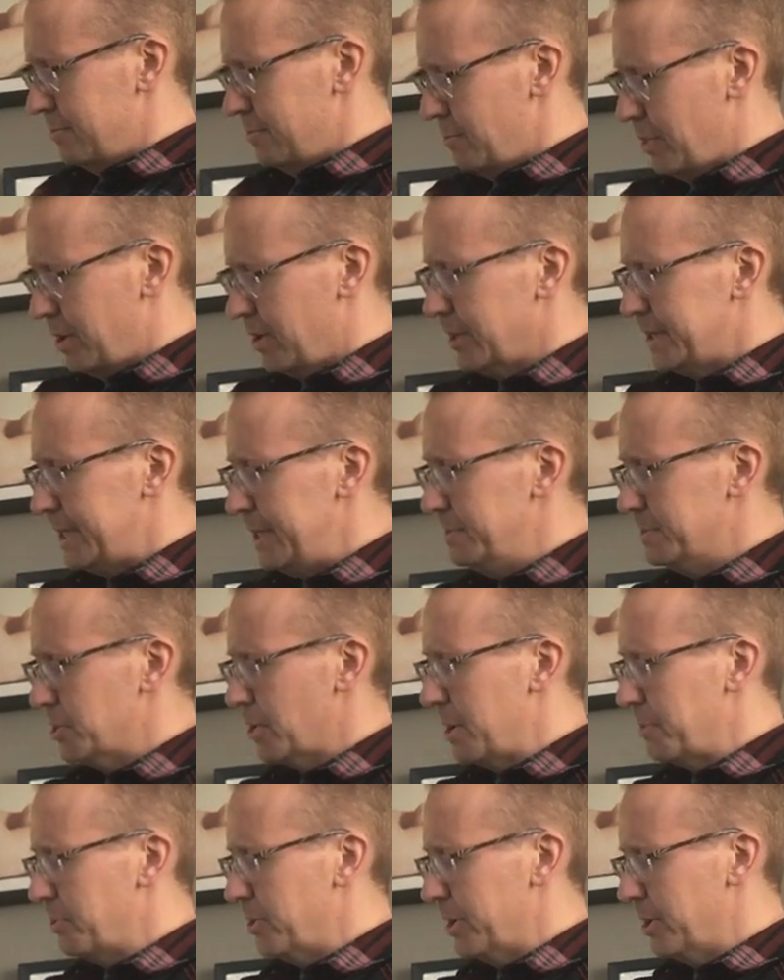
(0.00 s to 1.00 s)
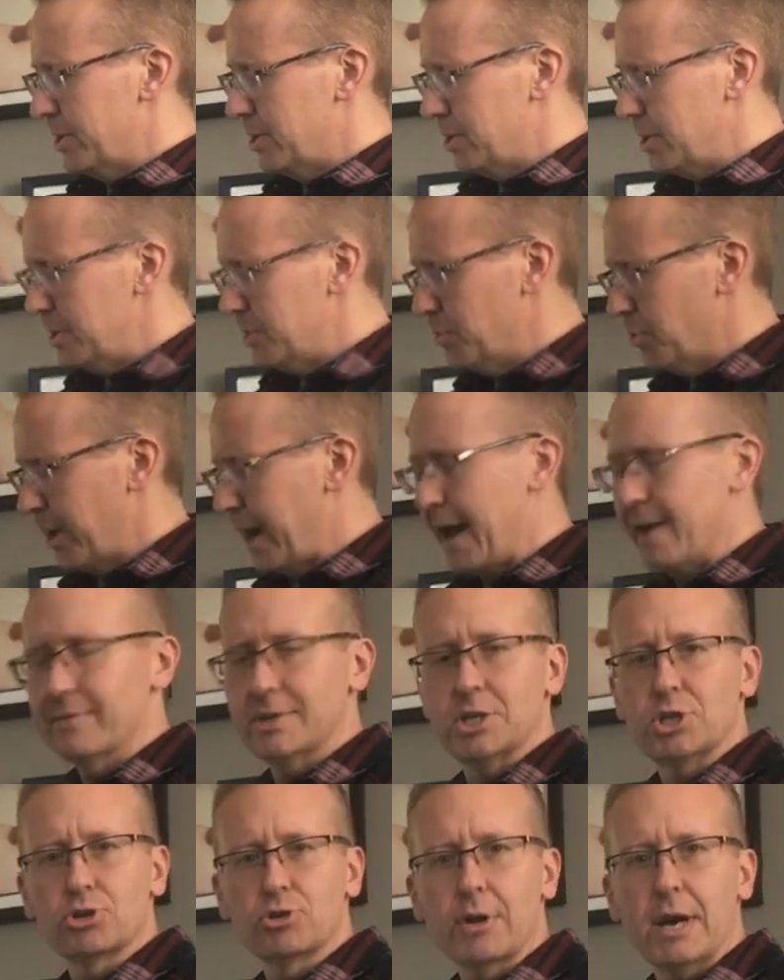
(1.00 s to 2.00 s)
when our teams are operating good, we're
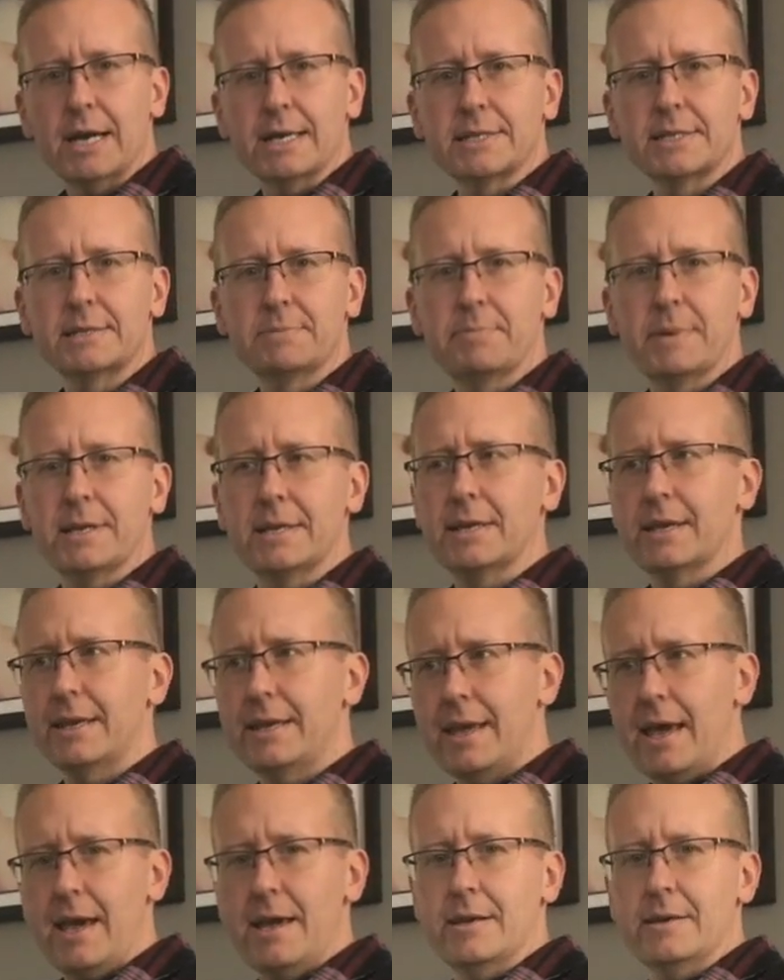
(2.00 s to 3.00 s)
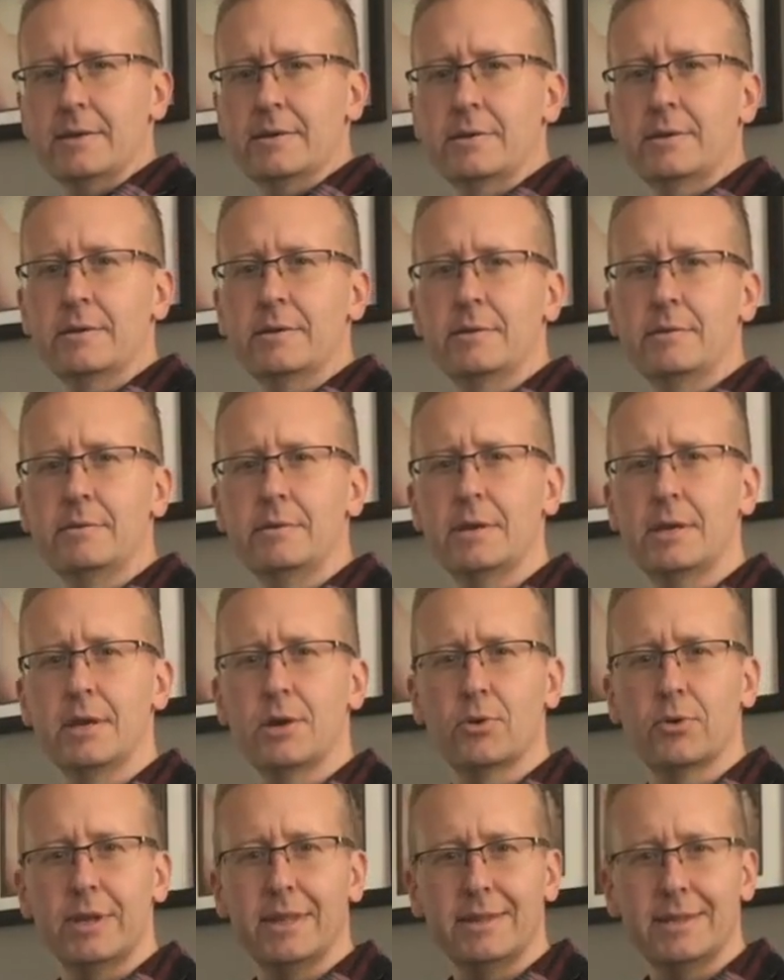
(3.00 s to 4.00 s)
having trust. But again, you
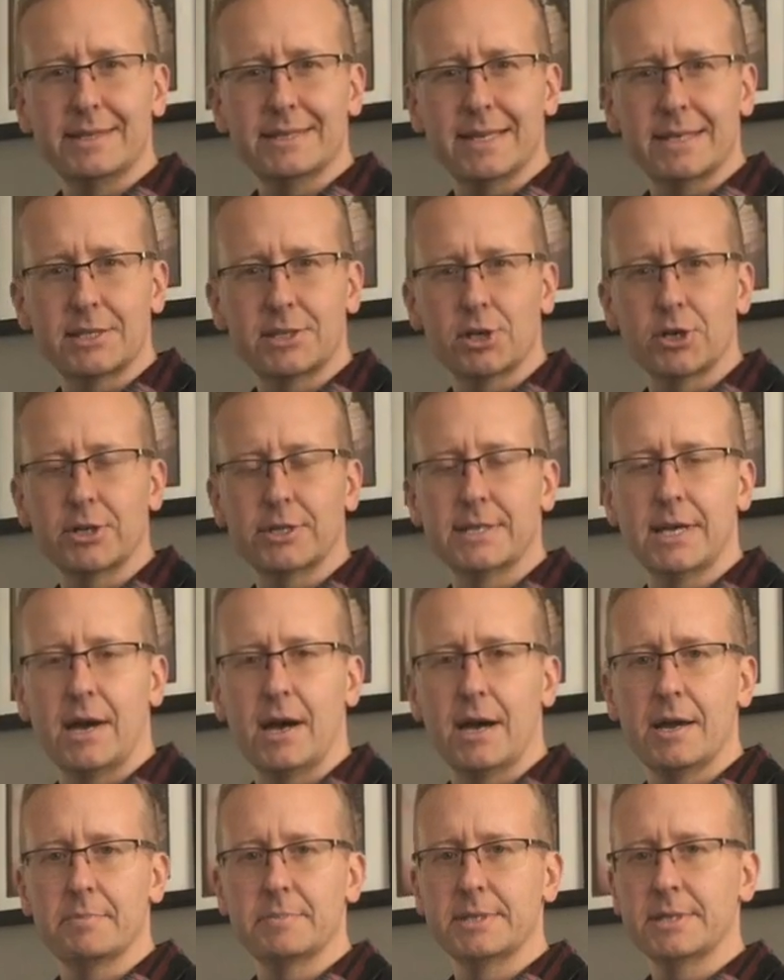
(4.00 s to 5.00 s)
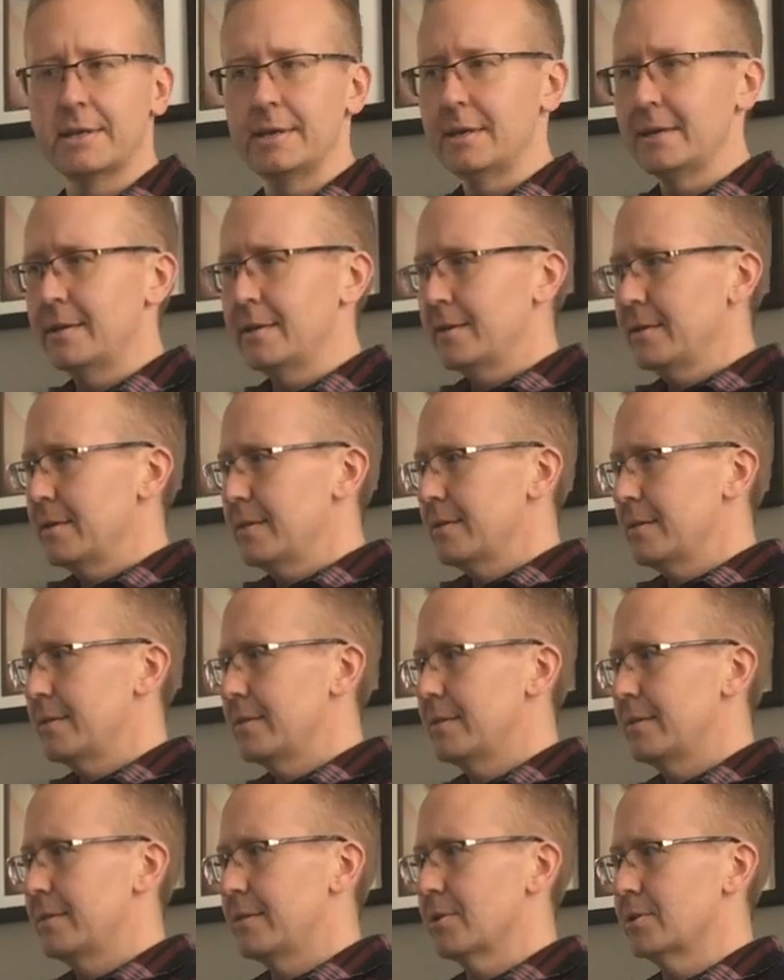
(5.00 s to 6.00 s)
know, in these uncertain times,
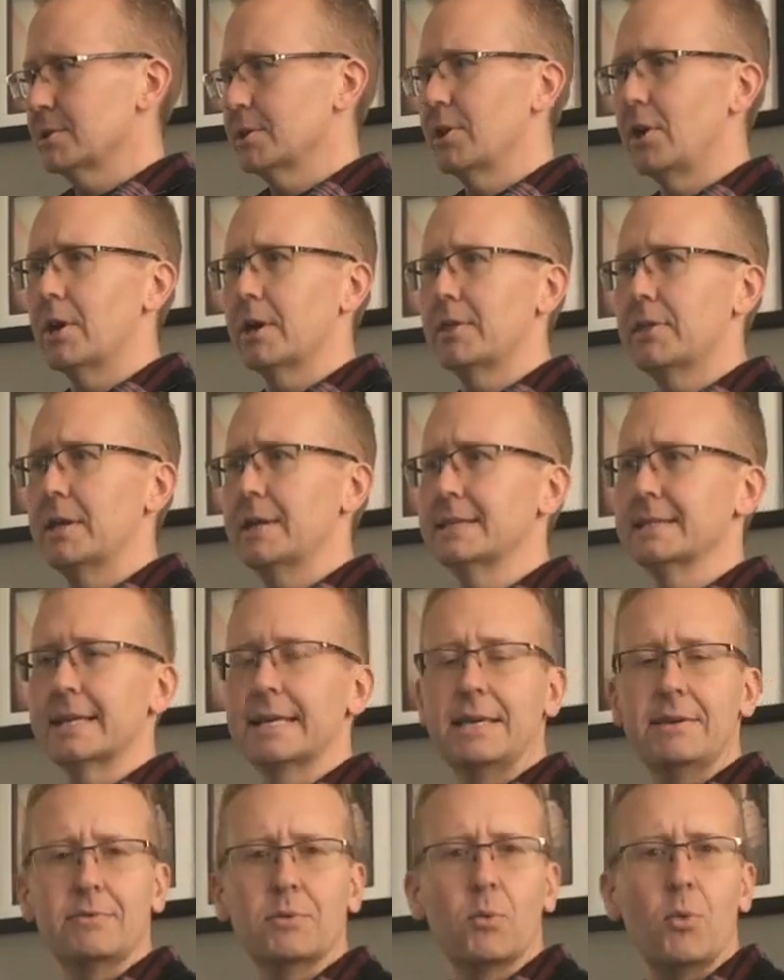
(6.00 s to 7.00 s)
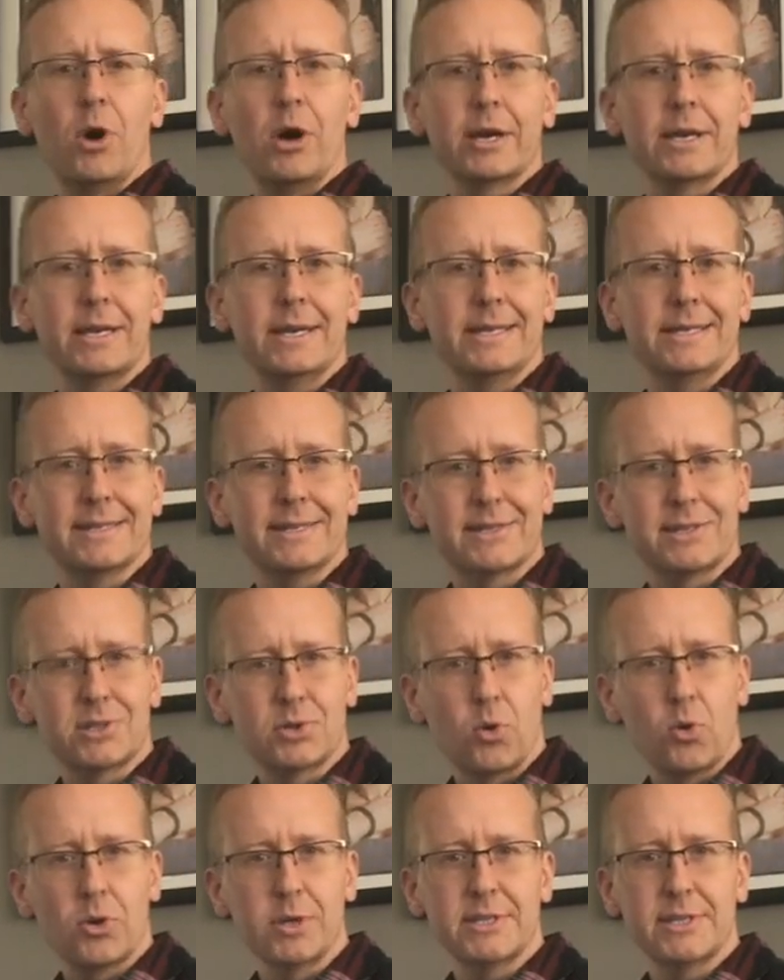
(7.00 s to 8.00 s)
there's a lot of things like even walking into
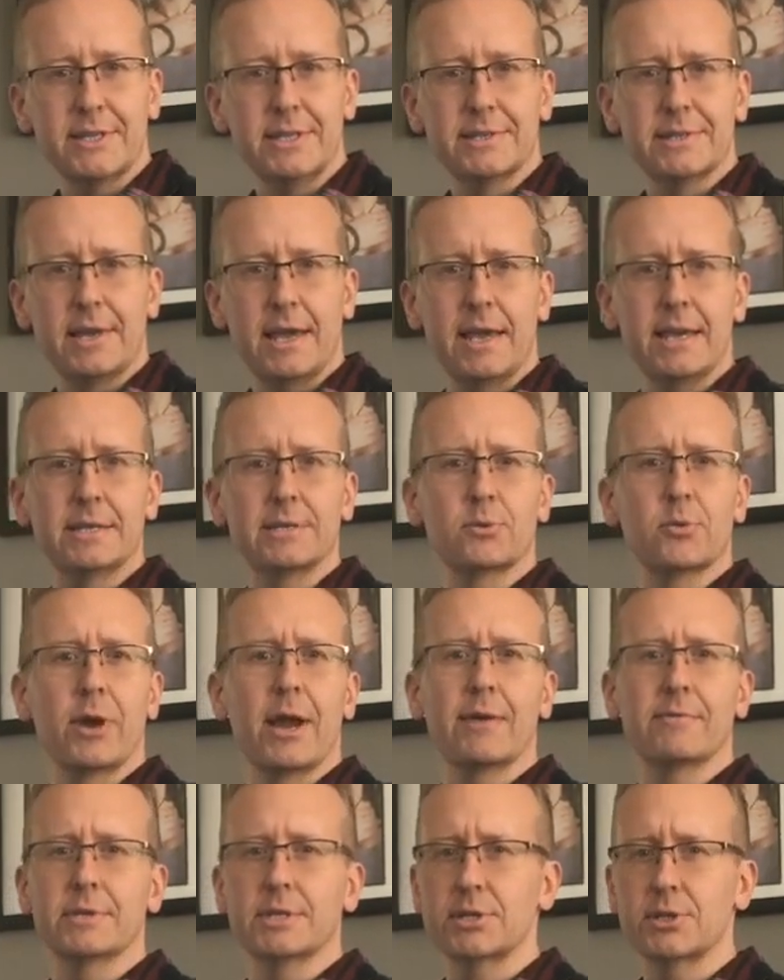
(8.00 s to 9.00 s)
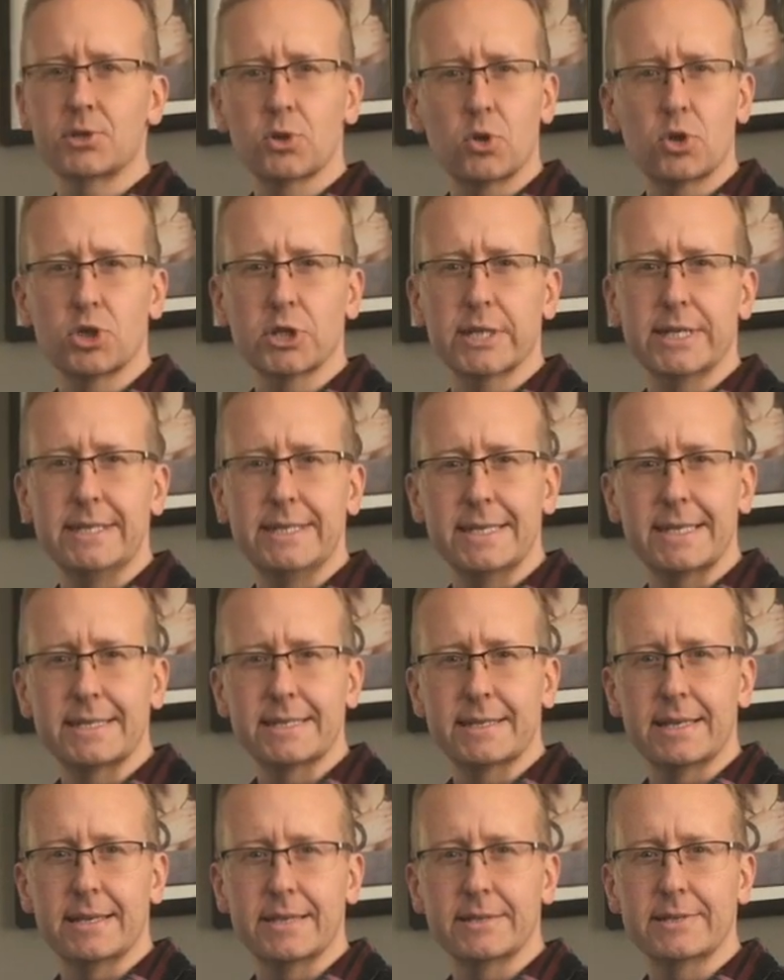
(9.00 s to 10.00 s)
stores these days and we're having to socially
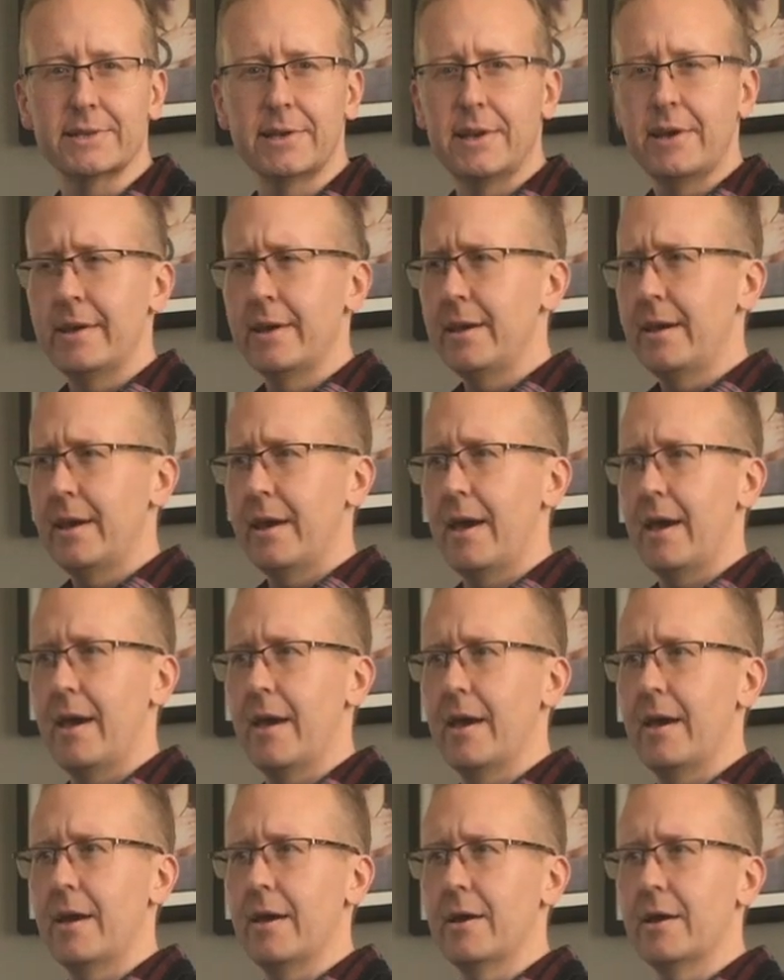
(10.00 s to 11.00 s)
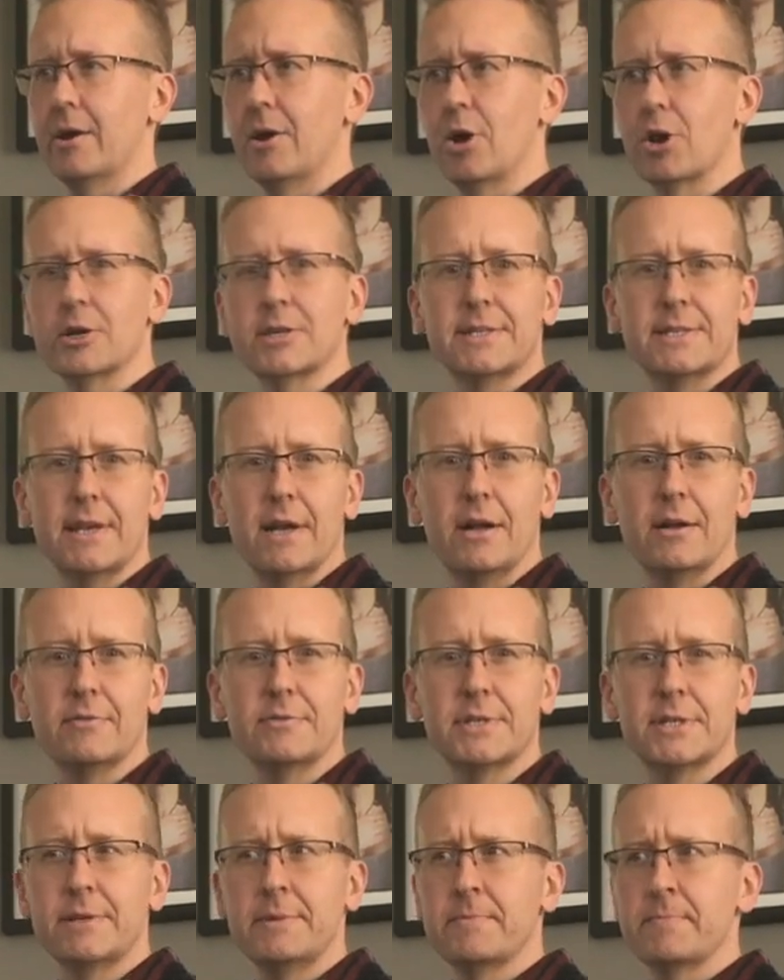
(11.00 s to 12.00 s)
distance and uh,
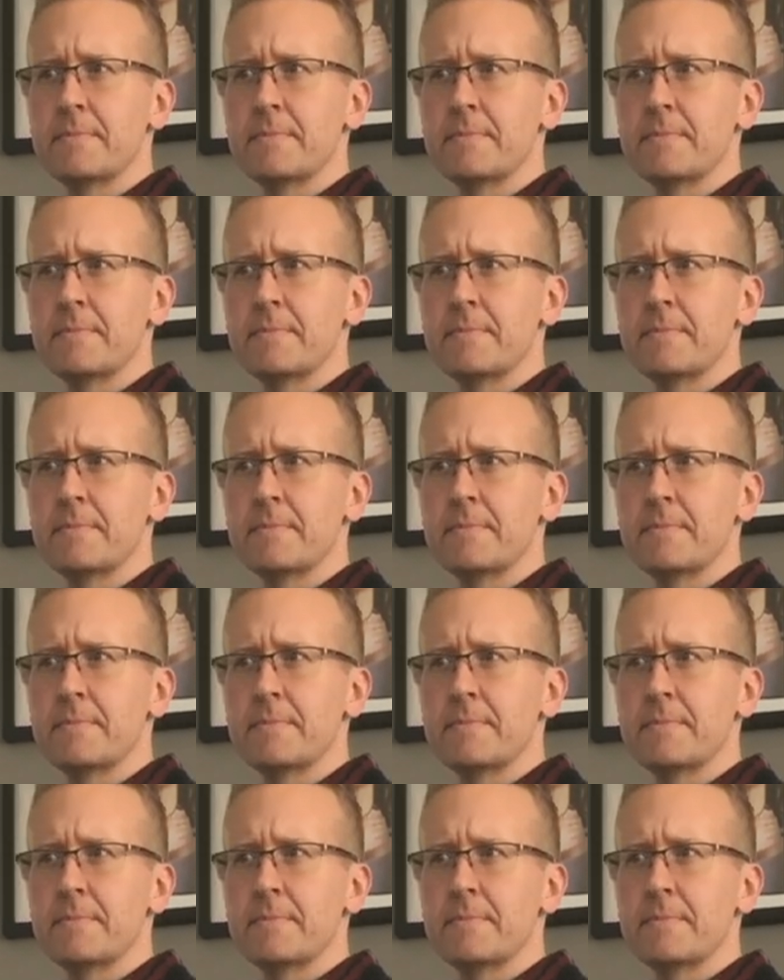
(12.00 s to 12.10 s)
ourselves.